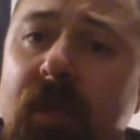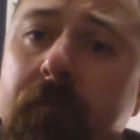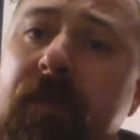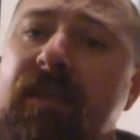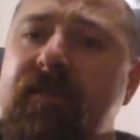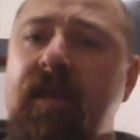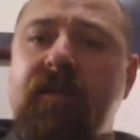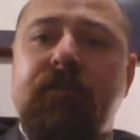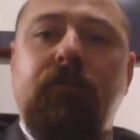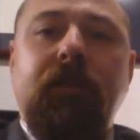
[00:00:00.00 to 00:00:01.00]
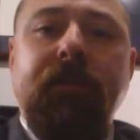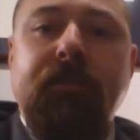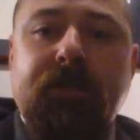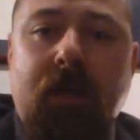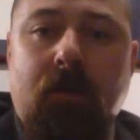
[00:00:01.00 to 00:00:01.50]
myths as it relates
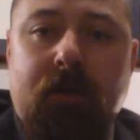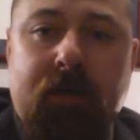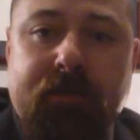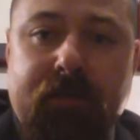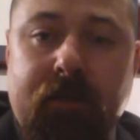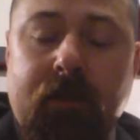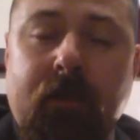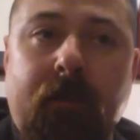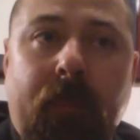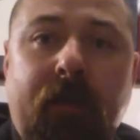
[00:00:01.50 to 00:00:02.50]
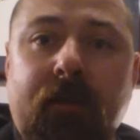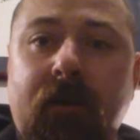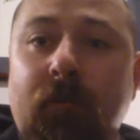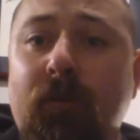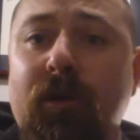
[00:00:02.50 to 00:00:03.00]
to child custody. And
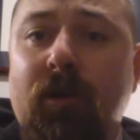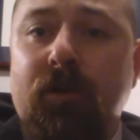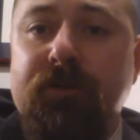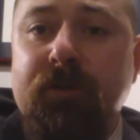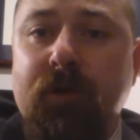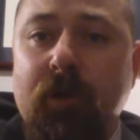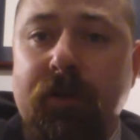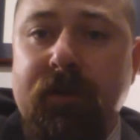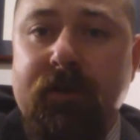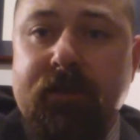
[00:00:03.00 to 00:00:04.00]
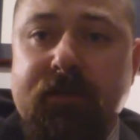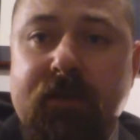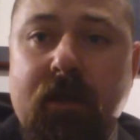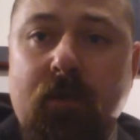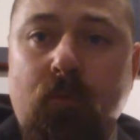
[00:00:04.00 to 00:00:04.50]
I want to also go into
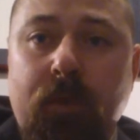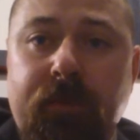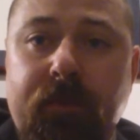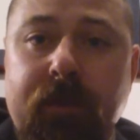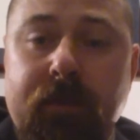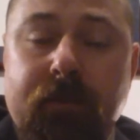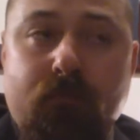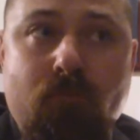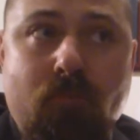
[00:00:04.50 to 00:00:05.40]
this with the